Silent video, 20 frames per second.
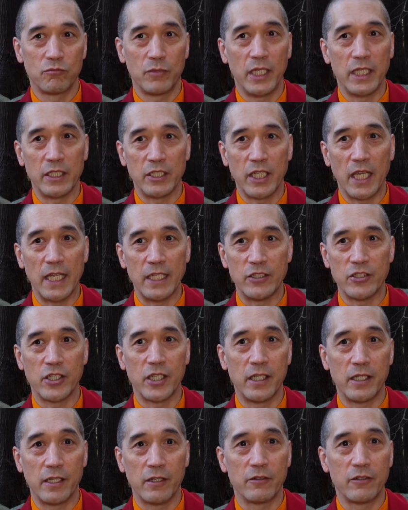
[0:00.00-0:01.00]
engaging
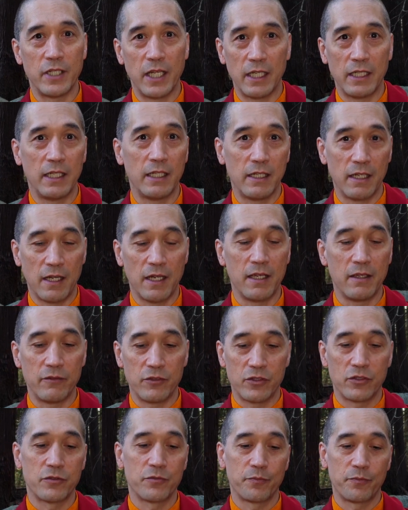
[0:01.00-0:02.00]
in their daily
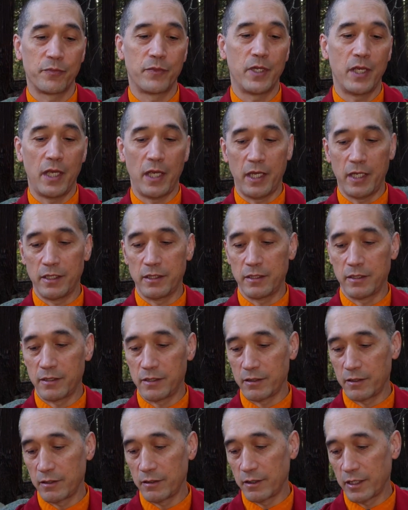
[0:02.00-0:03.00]
lives
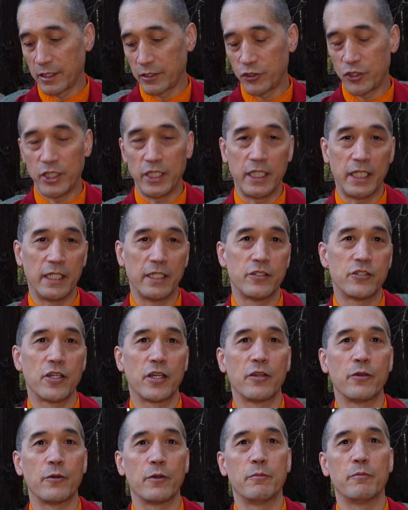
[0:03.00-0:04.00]
and like cheating each
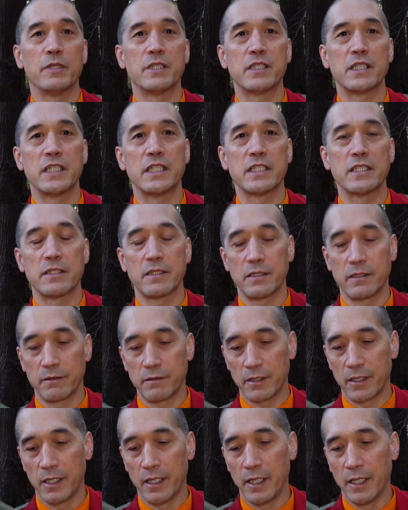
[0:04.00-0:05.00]
other in business and
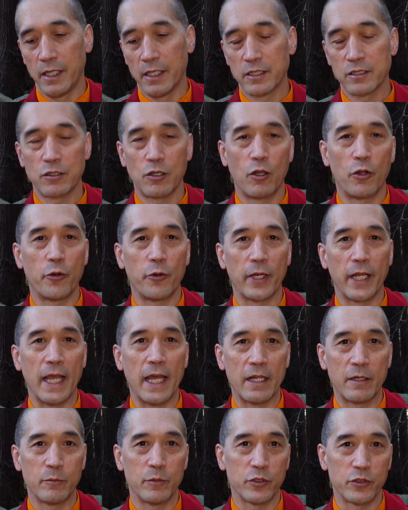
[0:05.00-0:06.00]
slaughtering
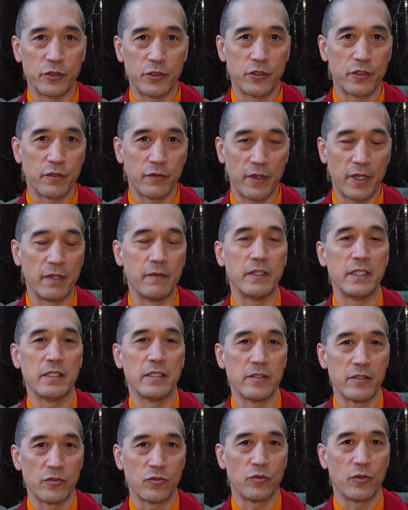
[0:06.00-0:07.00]
animals to survive. This
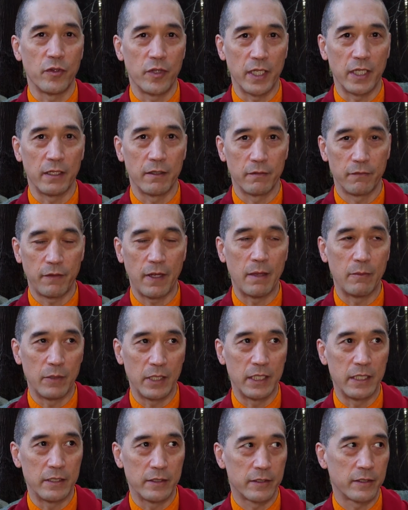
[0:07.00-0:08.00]
is the sort of thing.
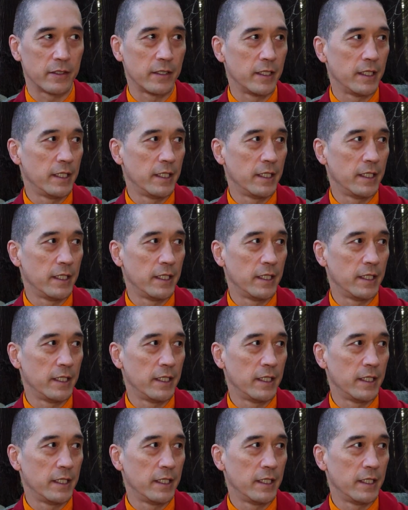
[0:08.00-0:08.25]
Families